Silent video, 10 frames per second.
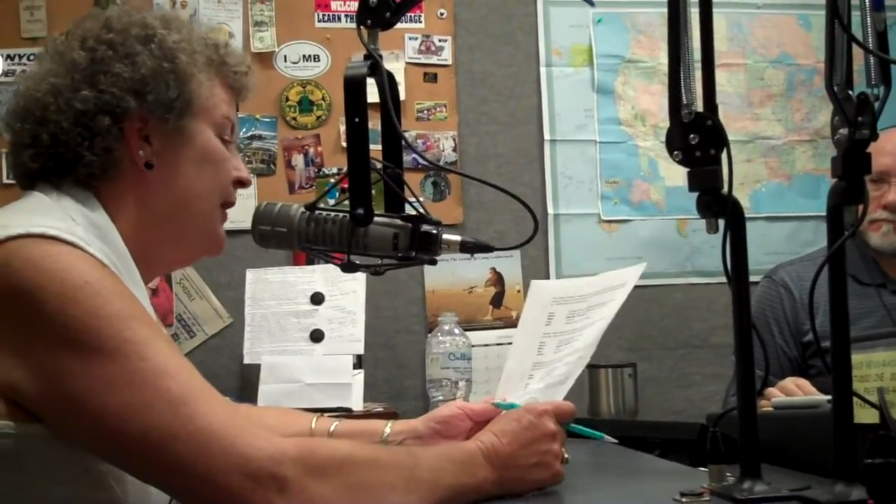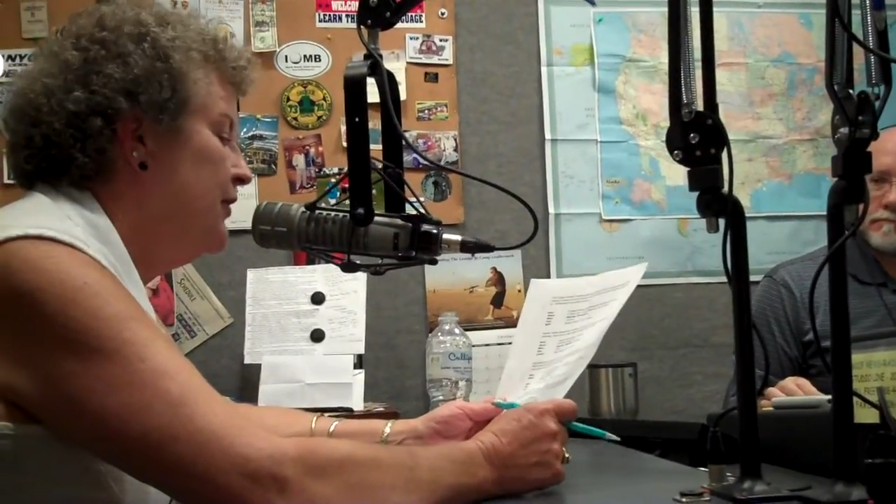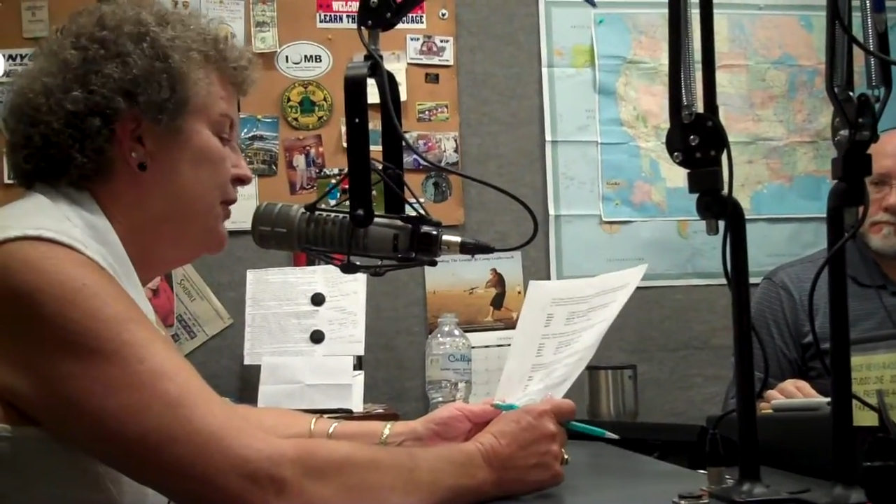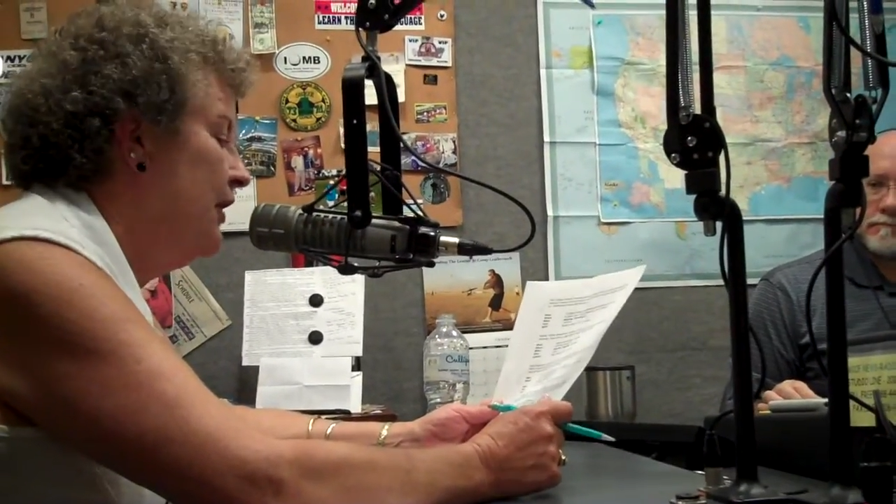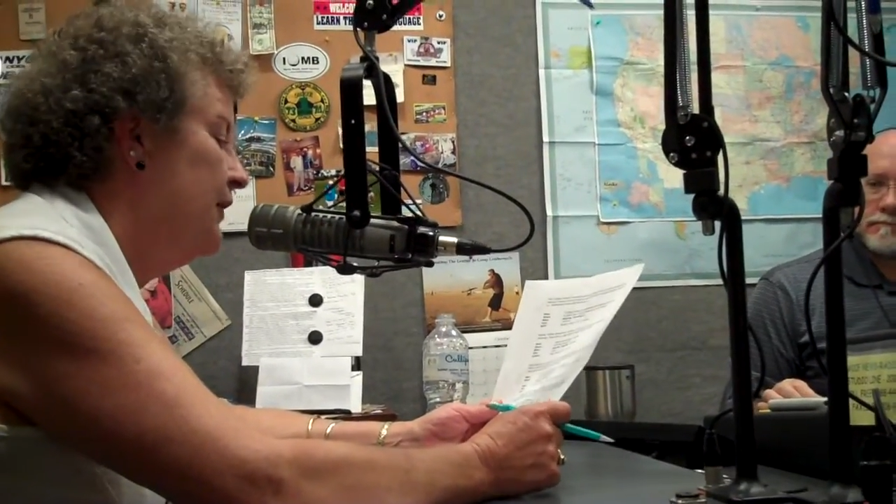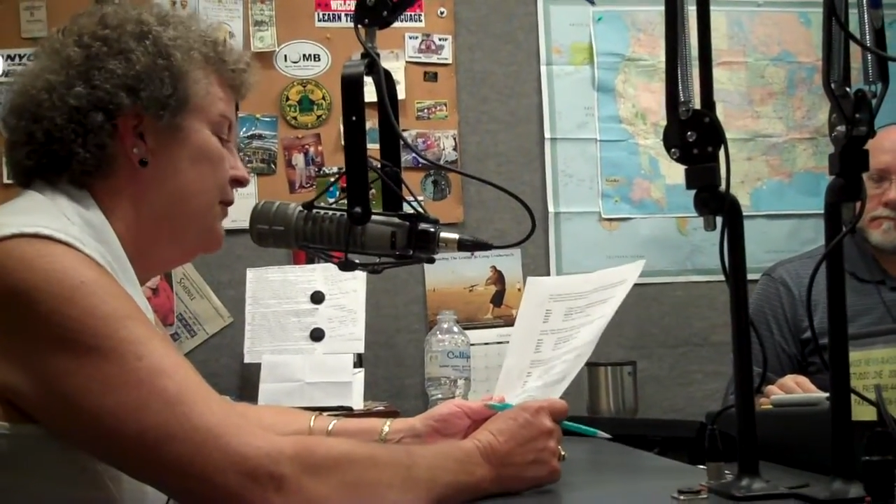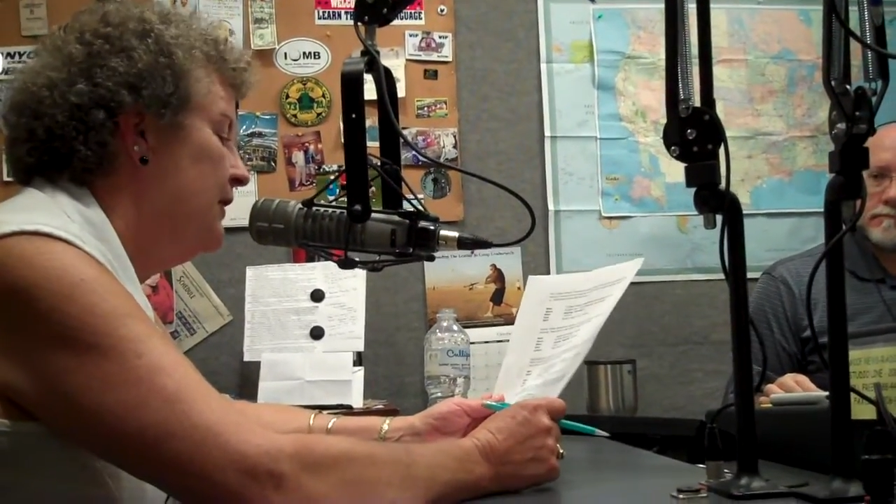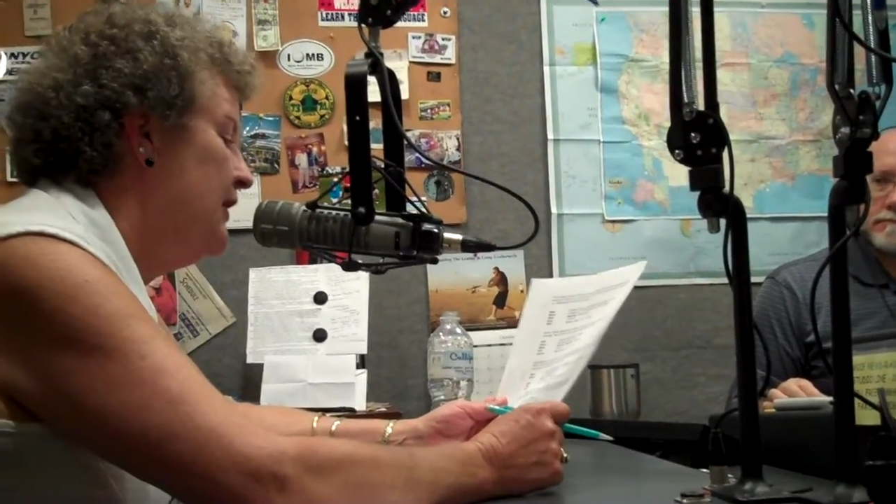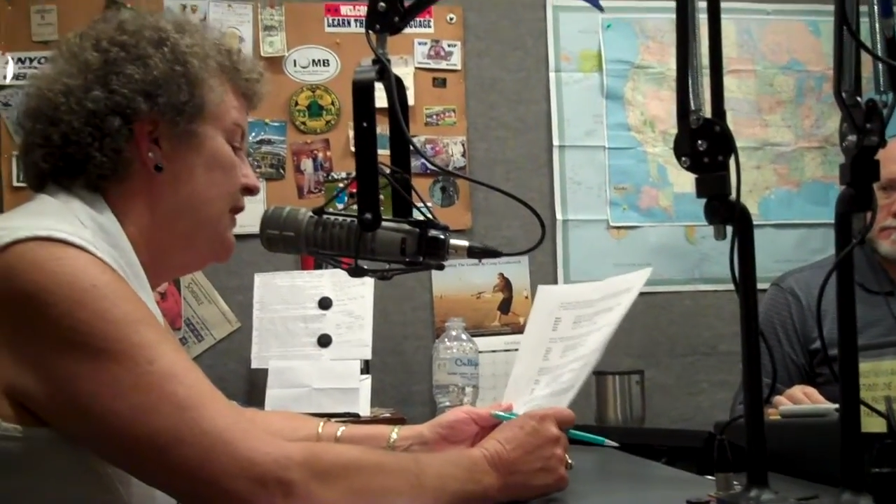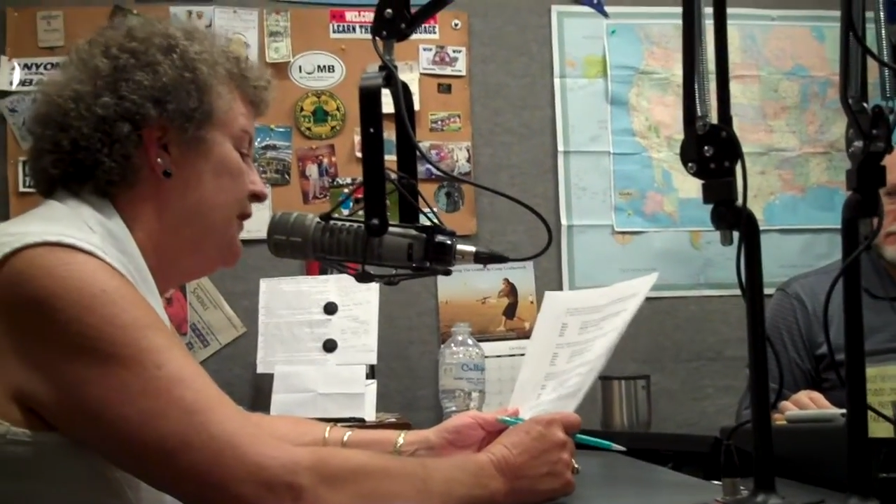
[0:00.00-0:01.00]
patriotic
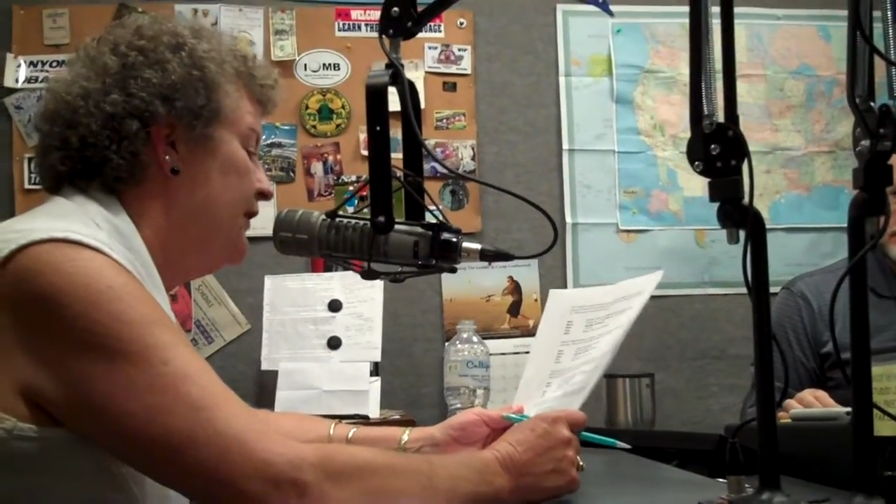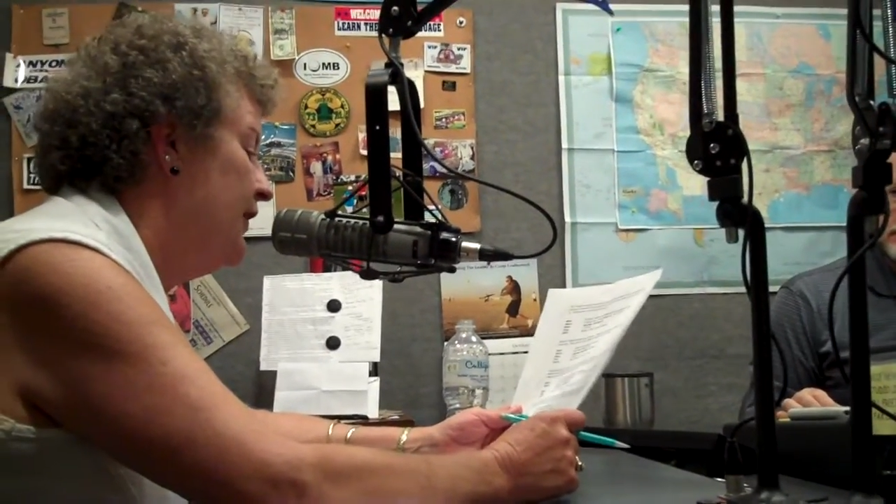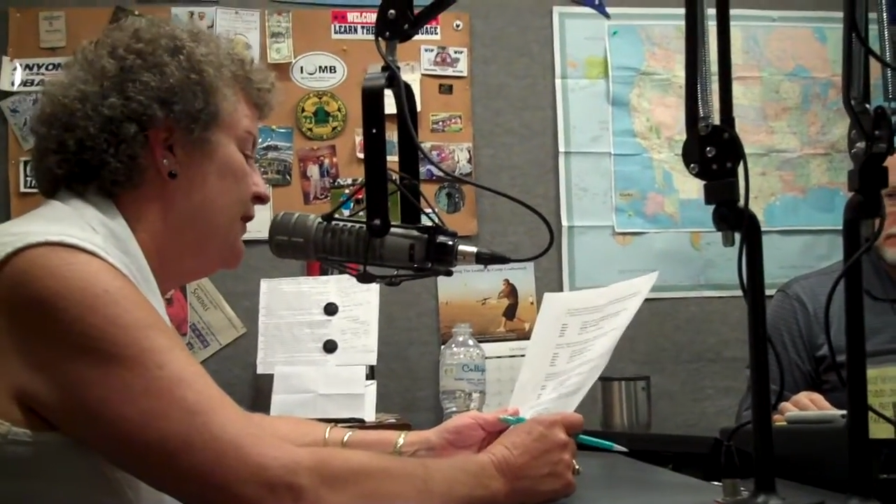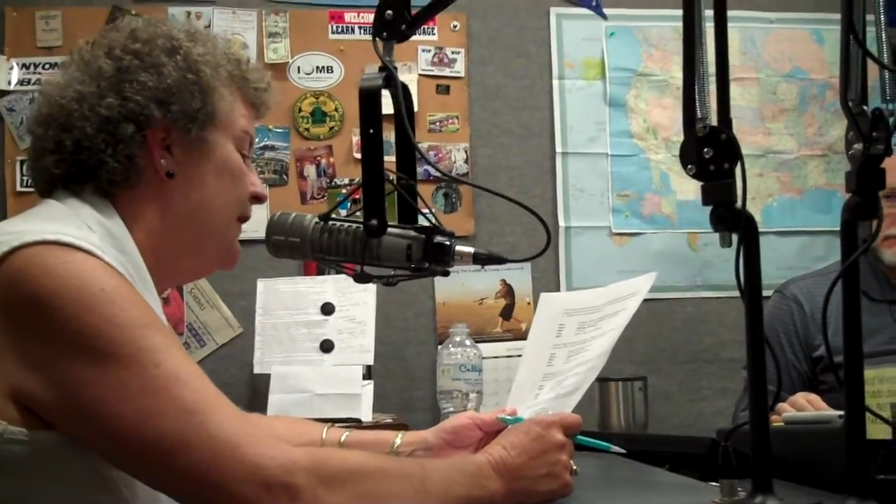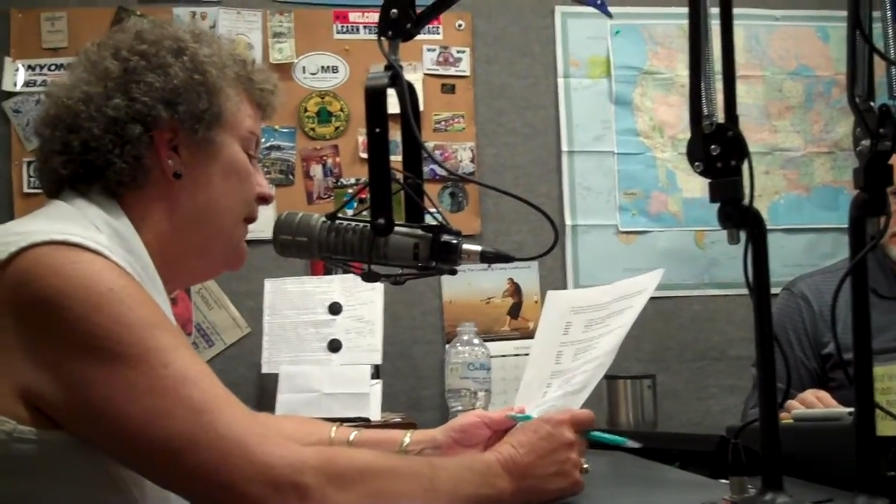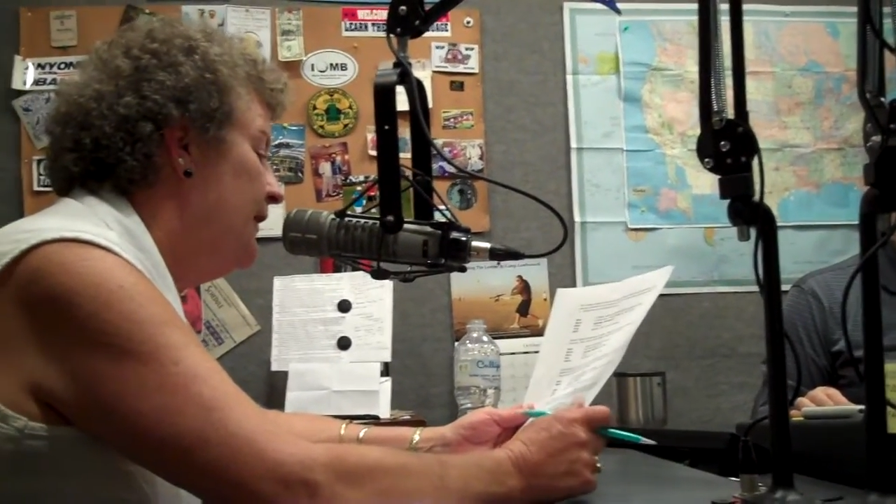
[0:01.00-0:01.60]
readings and